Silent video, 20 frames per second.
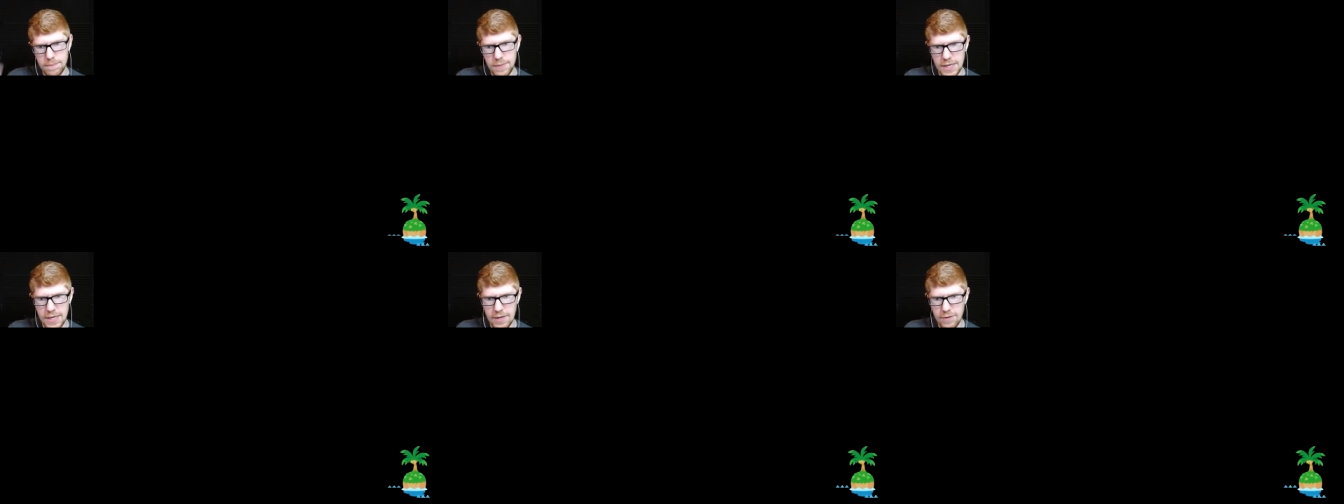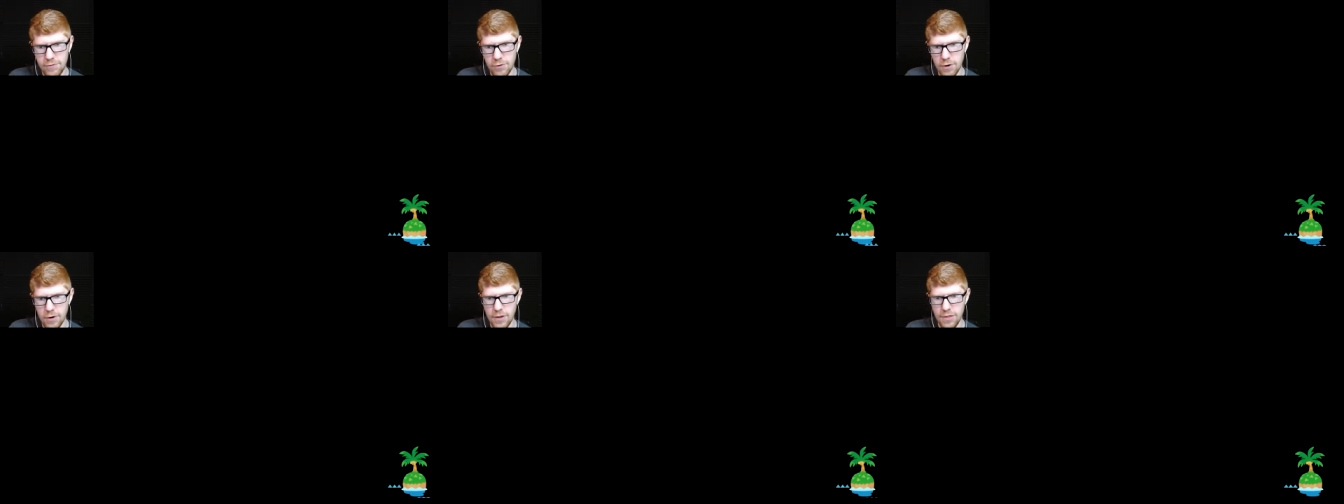B,
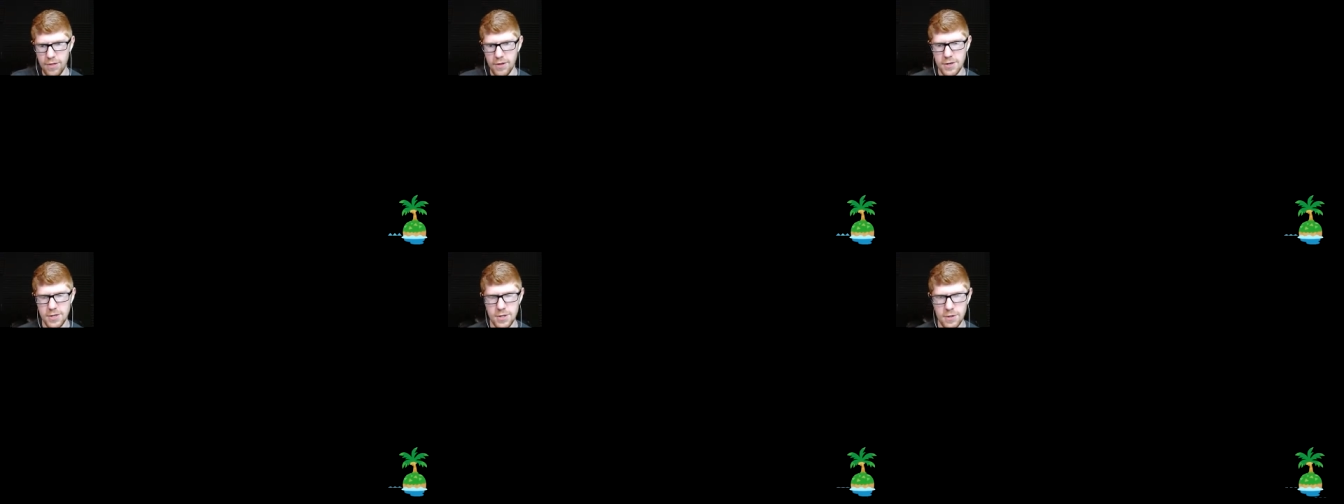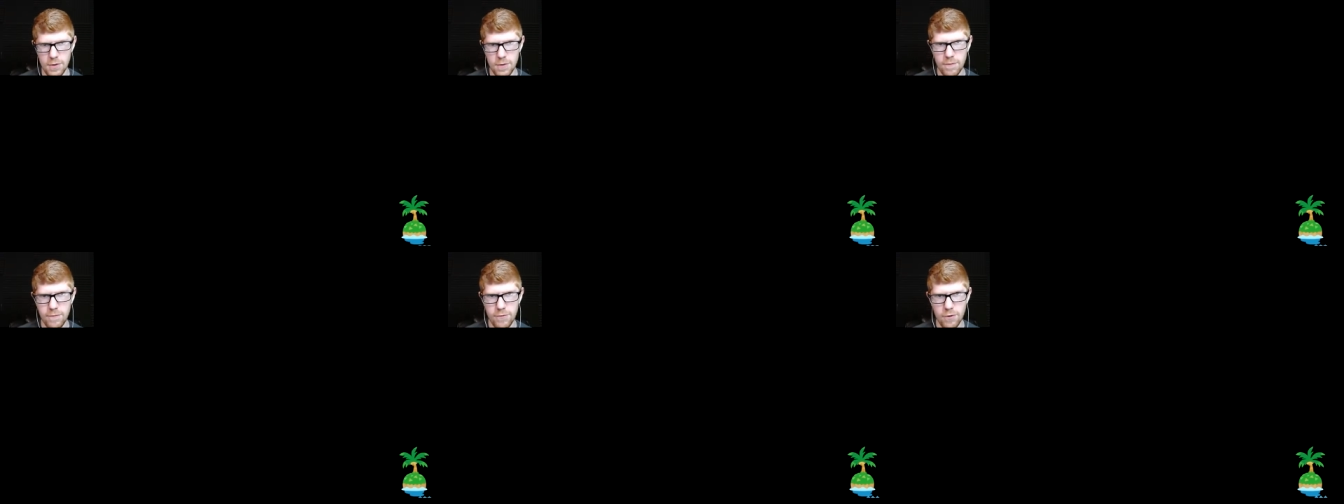fourth,
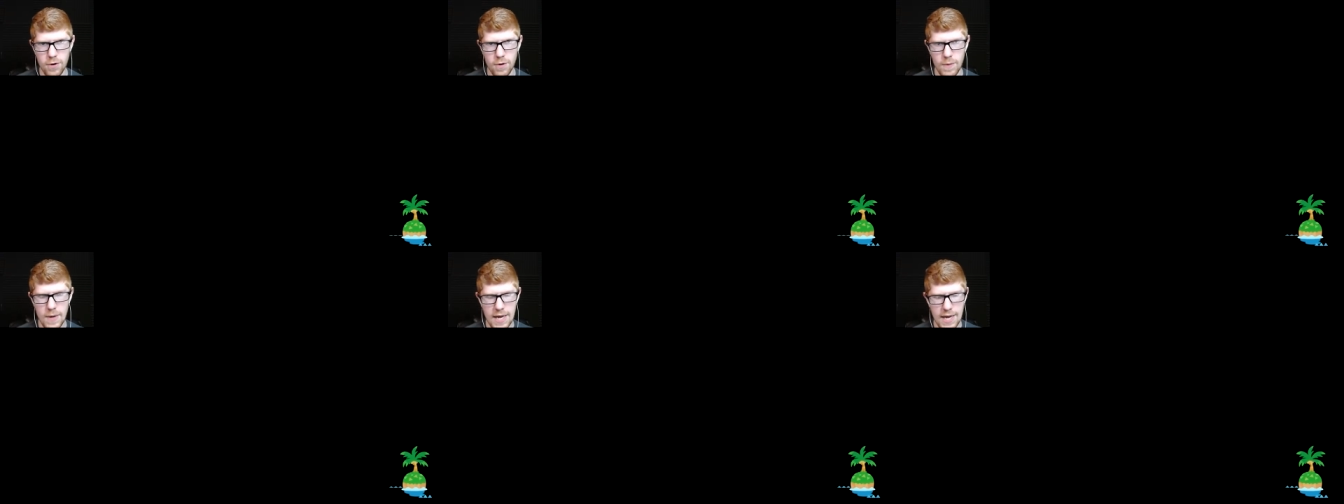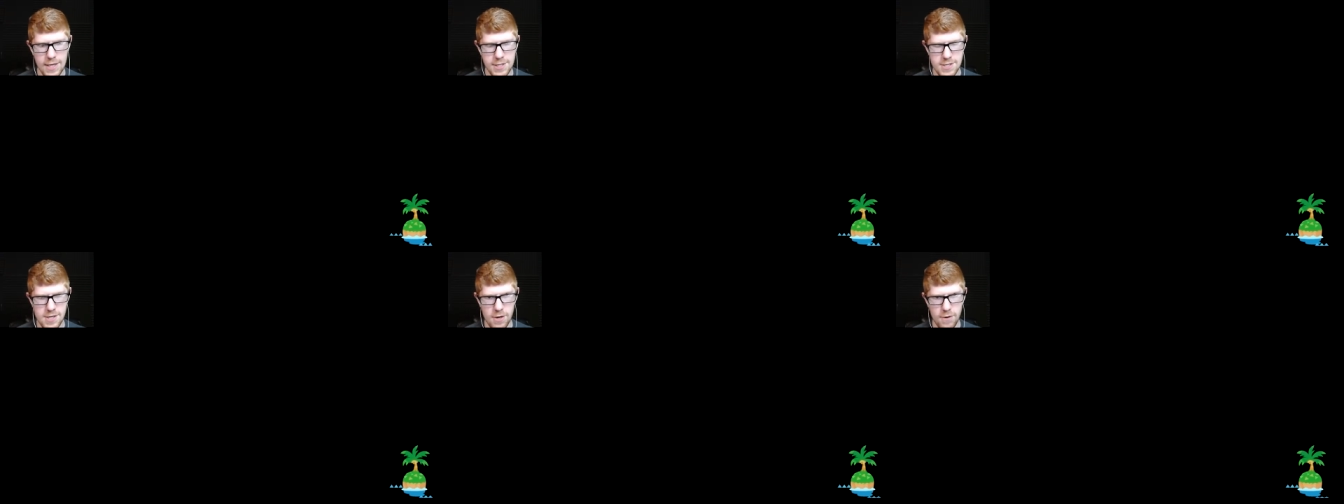two, four,
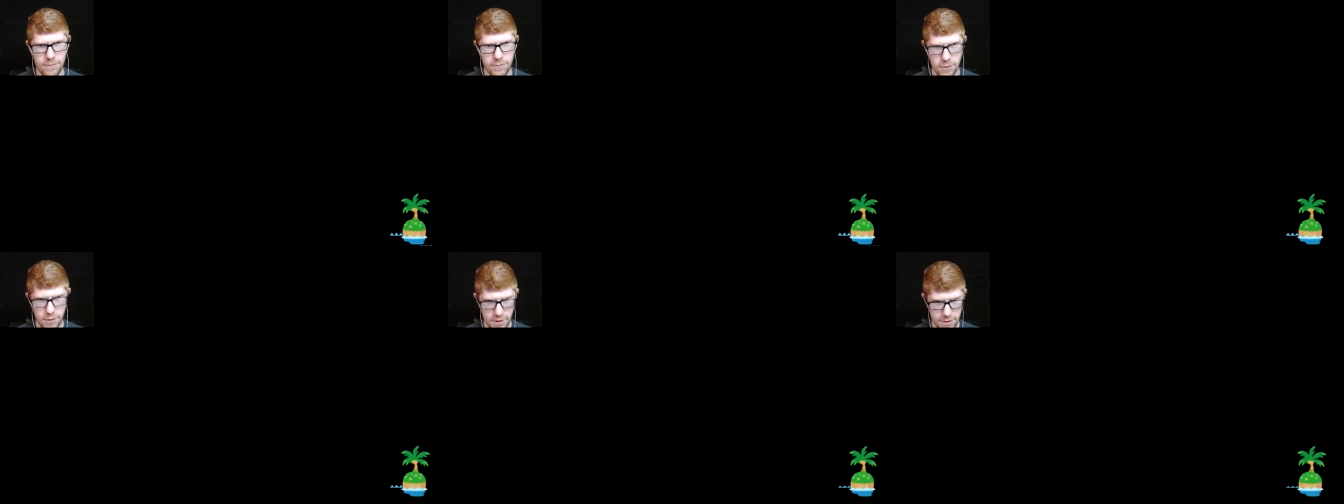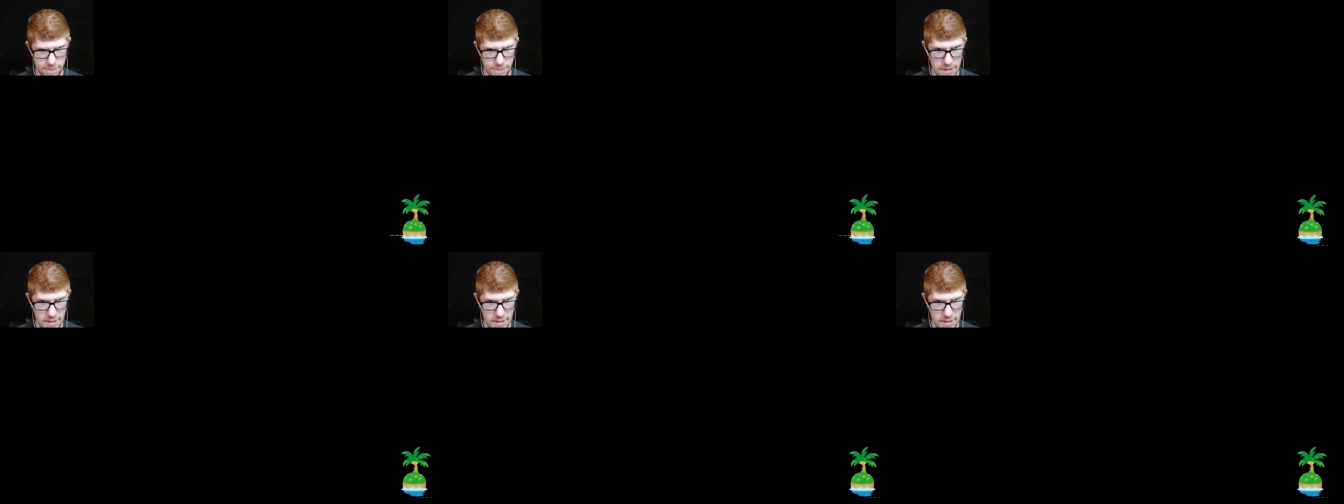Y, so forth,